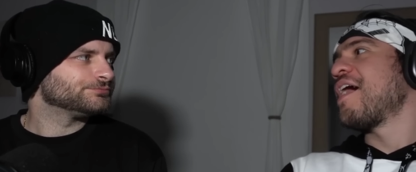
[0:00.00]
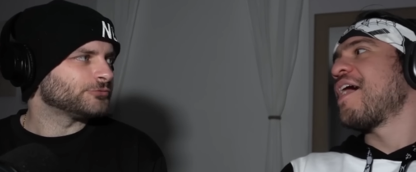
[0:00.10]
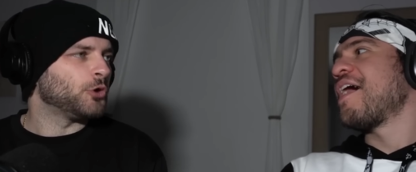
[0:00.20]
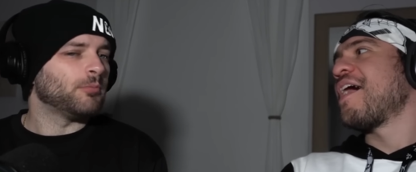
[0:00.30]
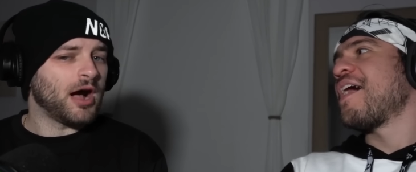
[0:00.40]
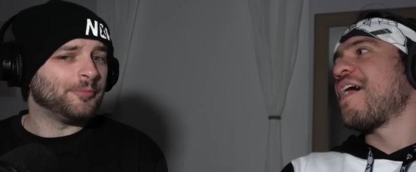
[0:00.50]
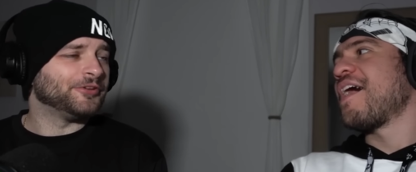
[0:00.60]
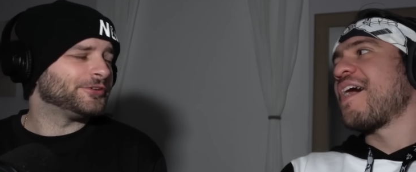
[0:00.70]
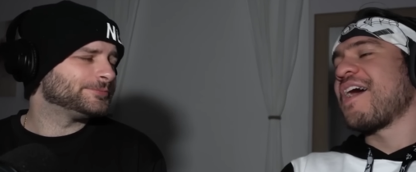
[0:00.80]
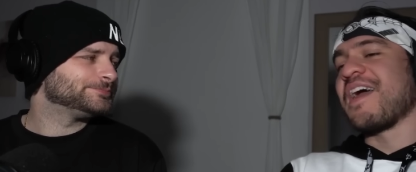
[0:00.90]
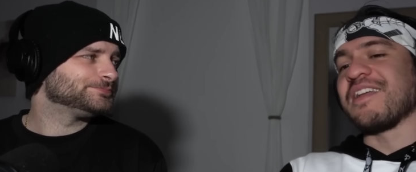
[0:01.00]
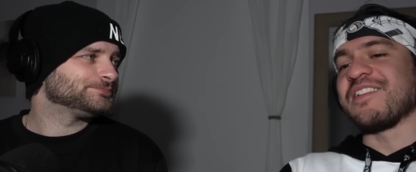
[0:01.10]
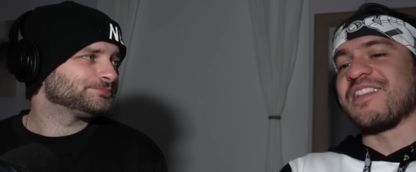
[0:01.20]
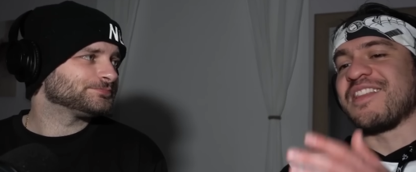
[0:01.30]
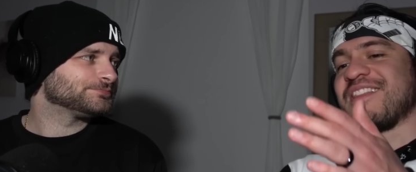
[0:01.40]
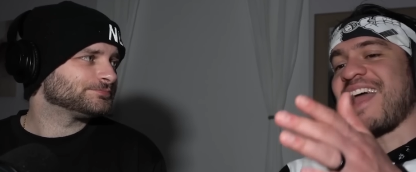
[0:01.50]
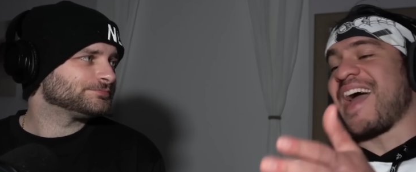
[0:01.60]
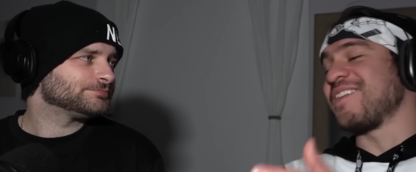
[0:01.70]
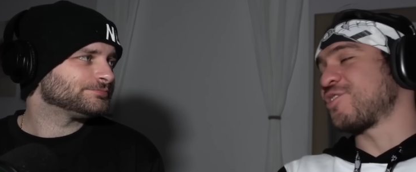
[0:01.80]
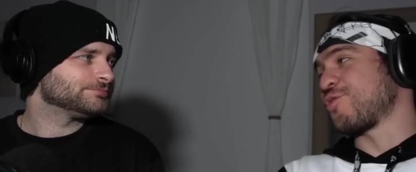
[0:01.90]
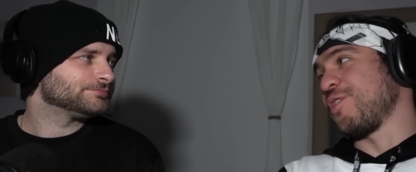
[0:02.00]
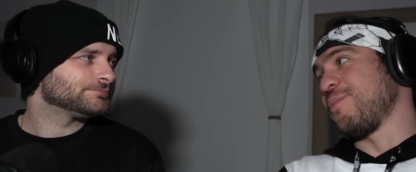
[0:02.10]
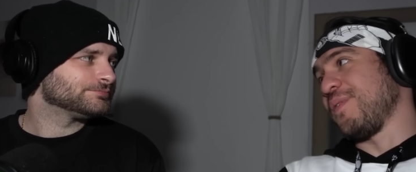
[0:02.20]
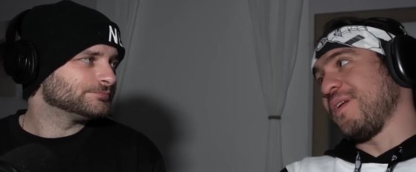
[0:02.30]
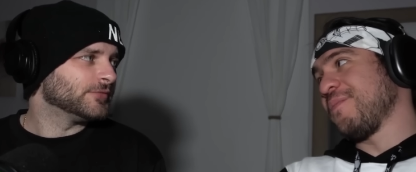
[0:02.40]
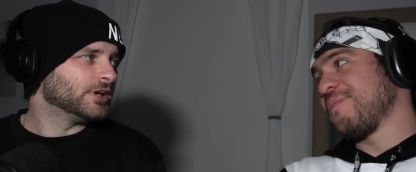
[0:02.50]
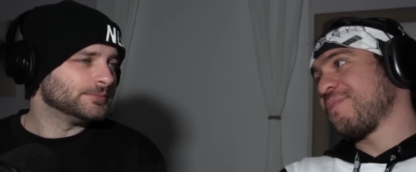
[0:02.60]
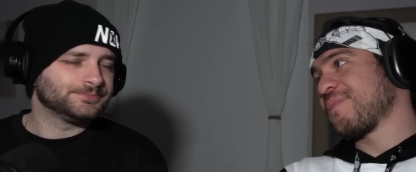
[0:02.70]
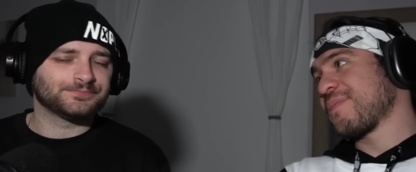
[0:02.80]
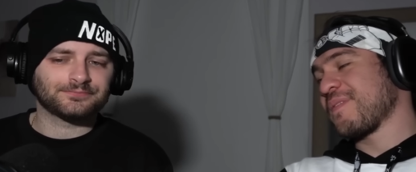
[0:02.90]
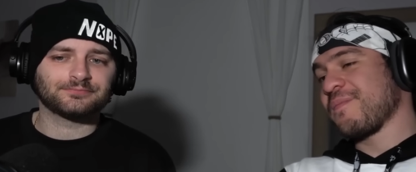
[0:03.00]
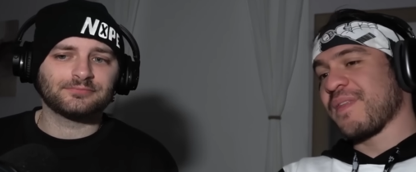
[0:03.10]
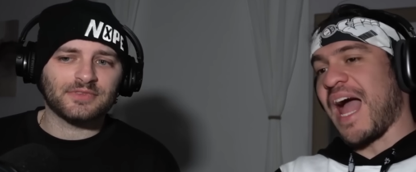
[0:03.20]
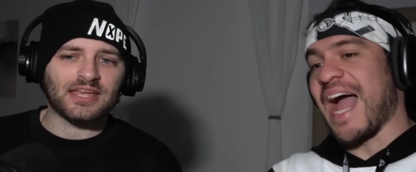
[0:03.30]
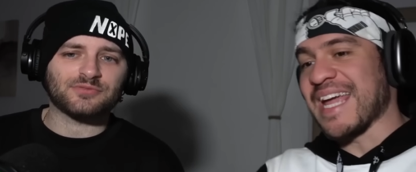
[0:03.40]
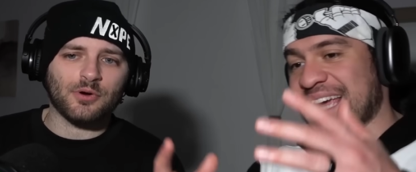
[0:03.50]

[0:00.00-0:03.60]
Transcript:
Speaker 1: No mames.
Speaker 2: That's creepy.
Speaker 1: Yeah.
Speaker 2: That's